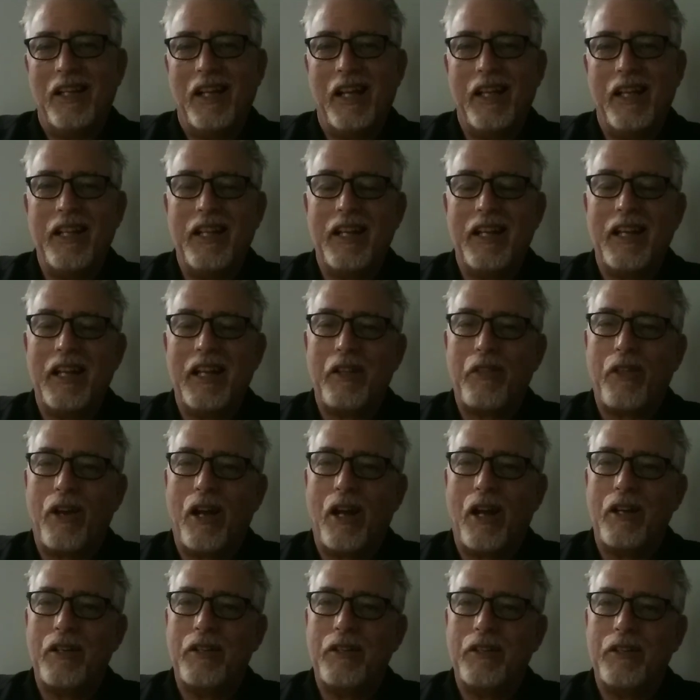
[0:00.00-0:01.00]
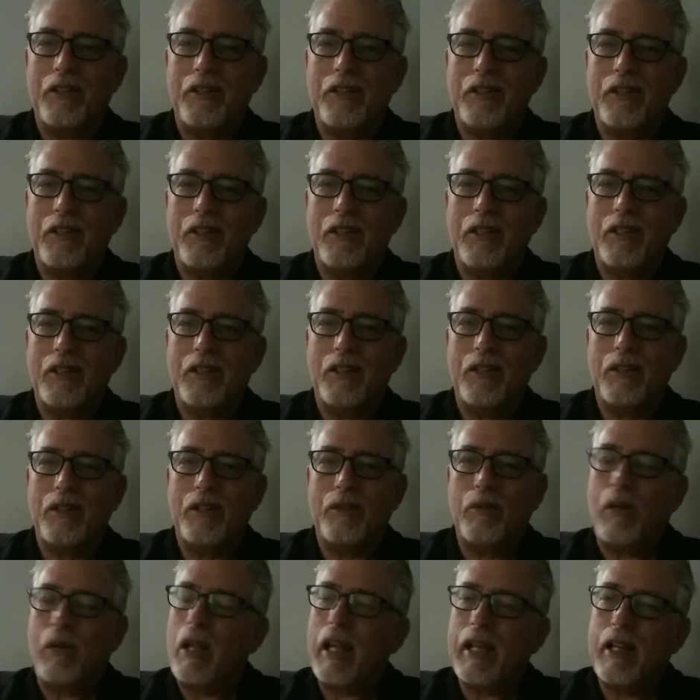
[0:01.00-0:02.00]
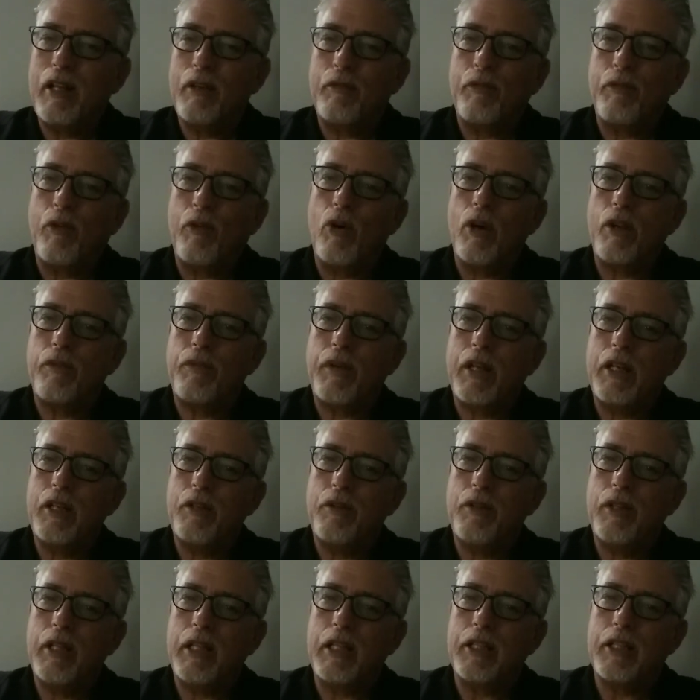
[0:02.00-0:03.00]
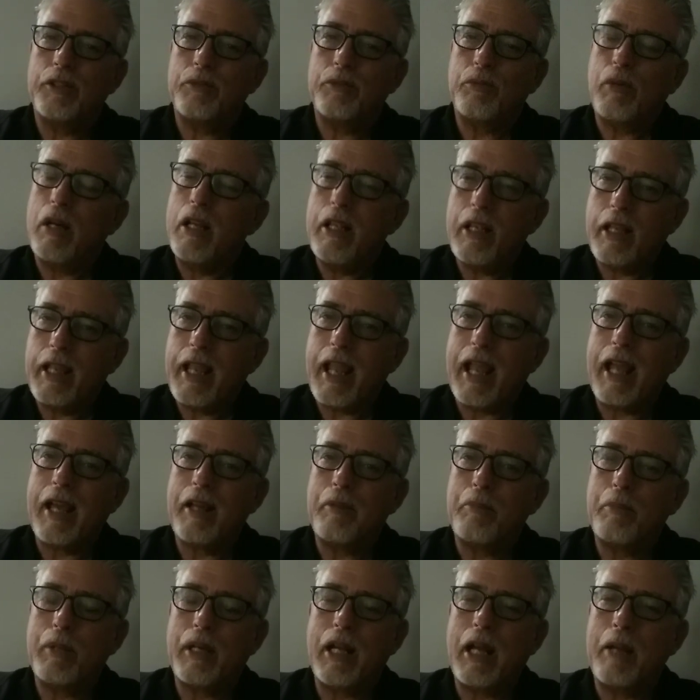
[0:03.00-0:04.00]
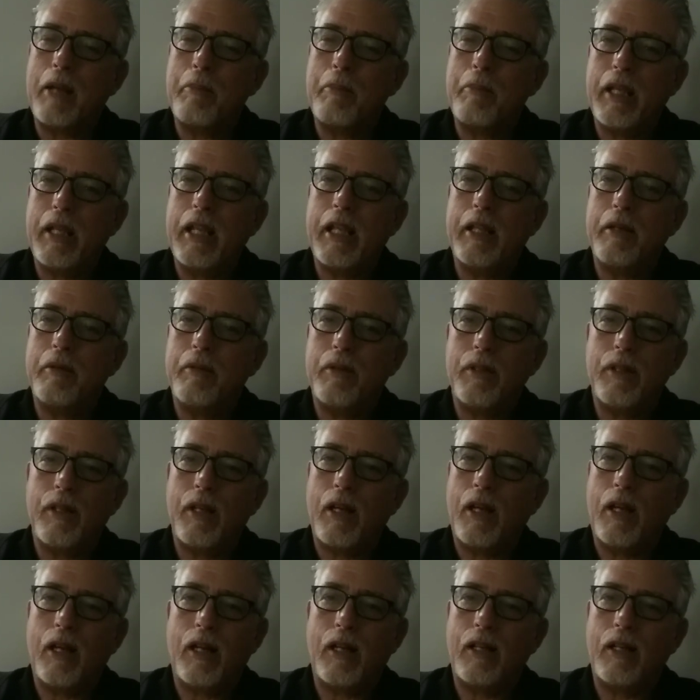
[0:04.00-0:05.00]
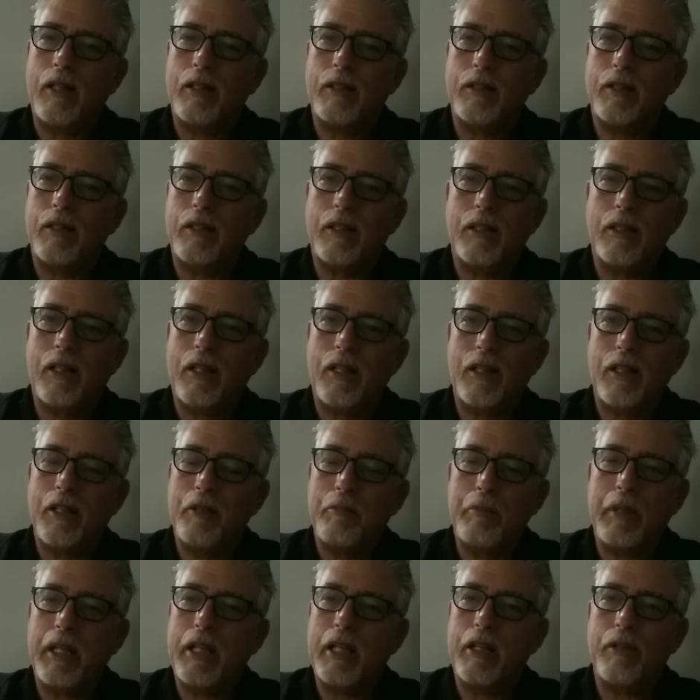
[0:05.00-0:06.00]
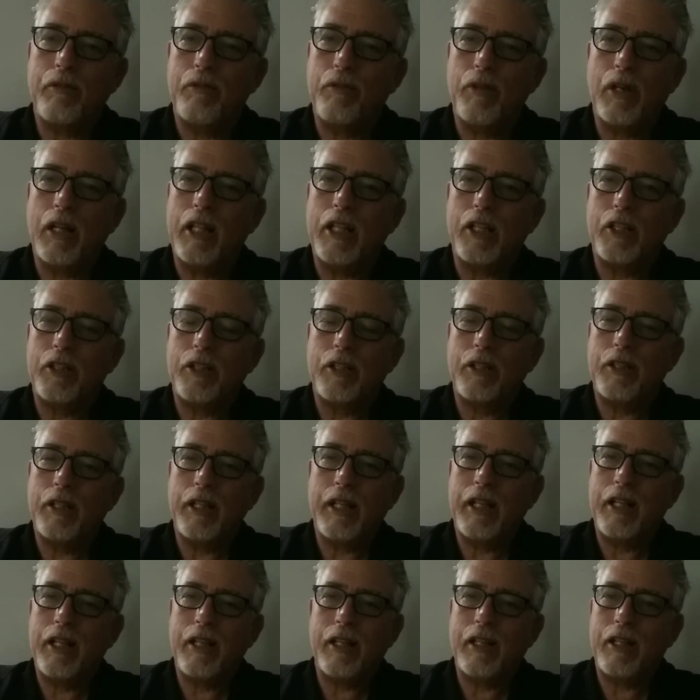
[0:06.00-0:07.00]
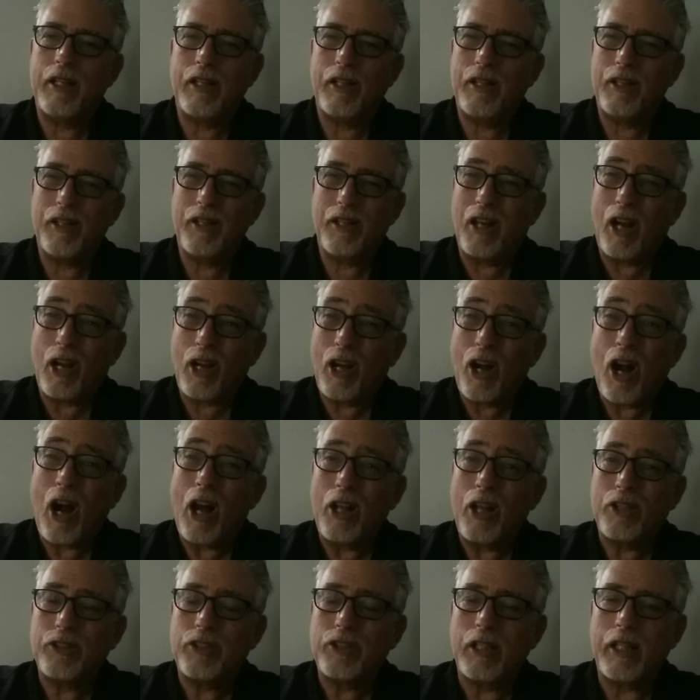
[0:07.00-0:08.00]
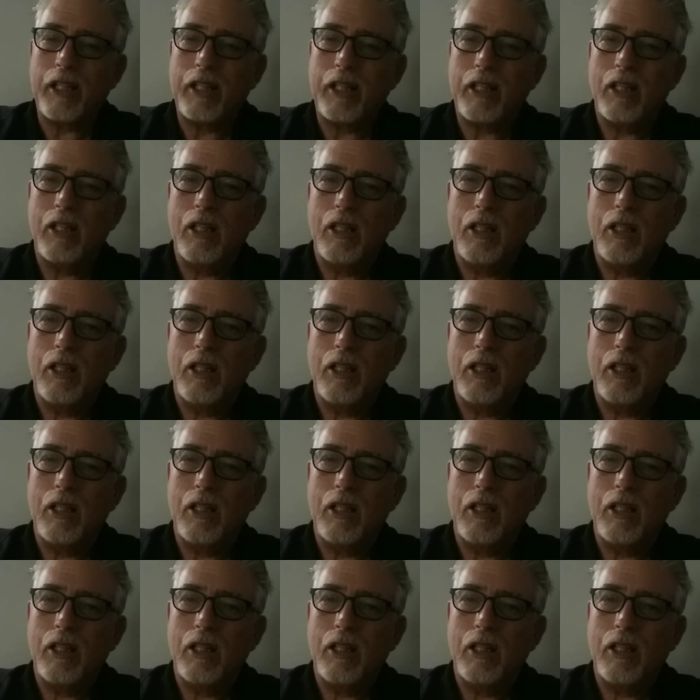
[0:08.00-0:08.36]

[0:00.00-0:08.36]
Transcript: And then I thought, well, I can afford it if I do this. Well, you can, but I'd be eating, it'd be really costly,